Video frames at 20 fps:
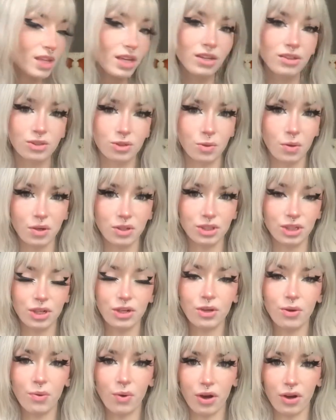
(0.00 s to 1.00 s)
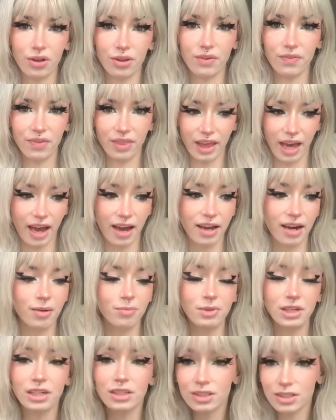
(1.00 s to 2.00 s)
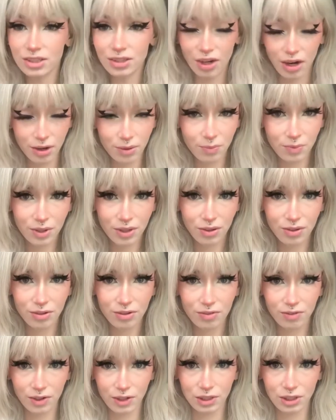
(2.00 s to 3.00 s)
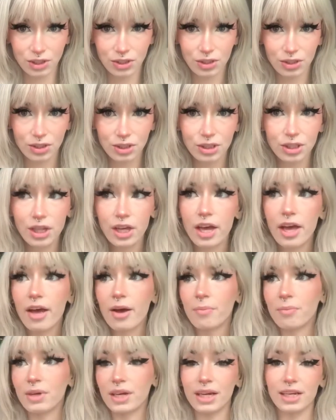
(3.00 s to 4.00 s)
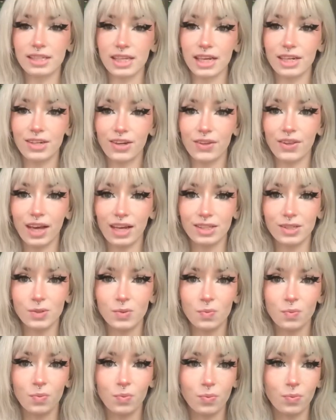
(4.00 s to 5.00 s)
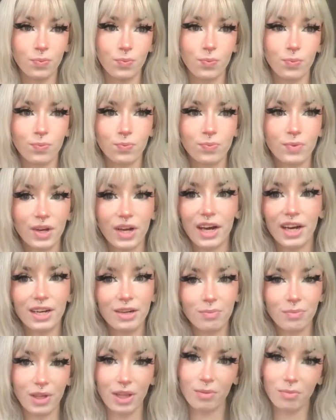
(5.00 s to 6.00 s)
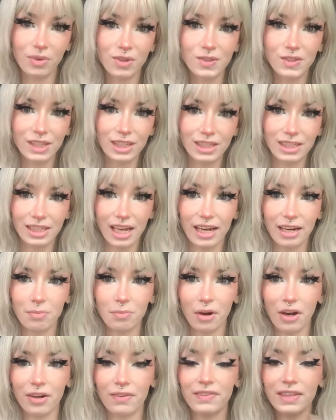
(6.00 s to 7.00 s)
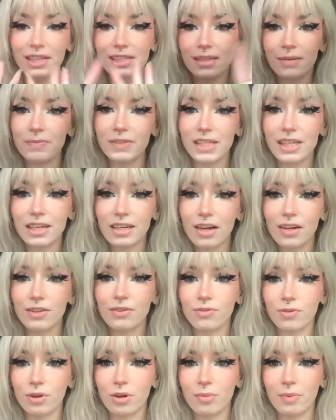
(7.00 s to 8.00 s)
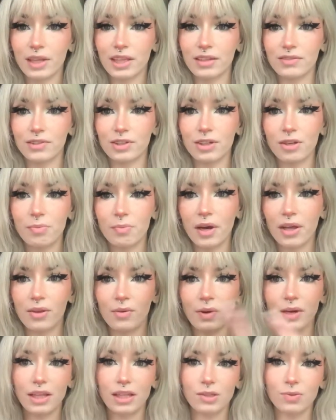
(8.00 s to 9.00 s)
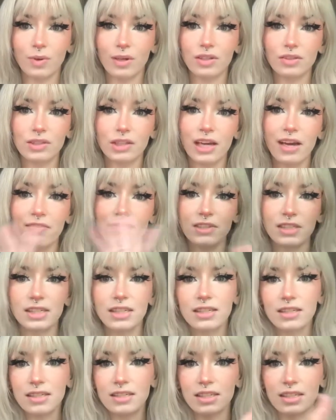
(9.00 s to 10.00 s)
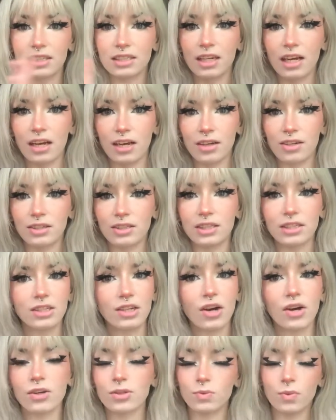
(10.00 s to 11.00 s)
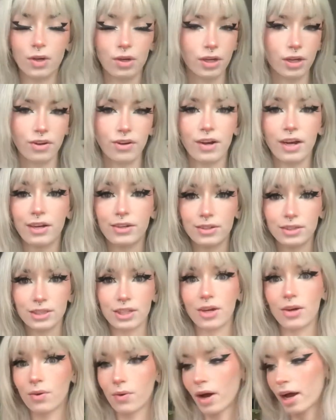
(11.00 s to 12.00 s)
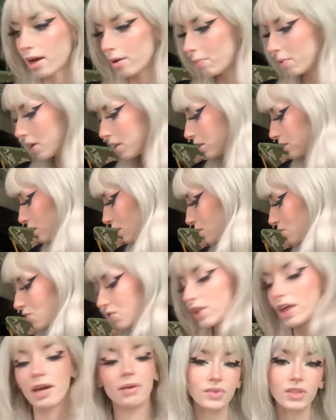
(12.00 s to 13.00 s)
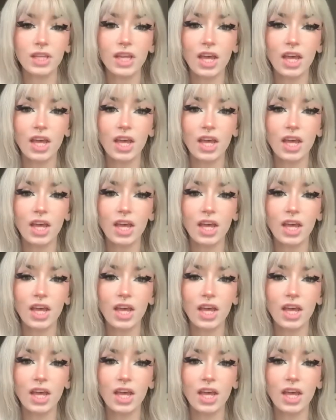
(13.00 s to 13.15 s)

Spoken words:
So I'll show you all of that. I'm gonna start with Universal because I know that's gonna be the most exciting part of this. I'm sitting on the floor of my living room, by the way. That's why there's canvases and chairs and dogs walking around, so I apologize for that.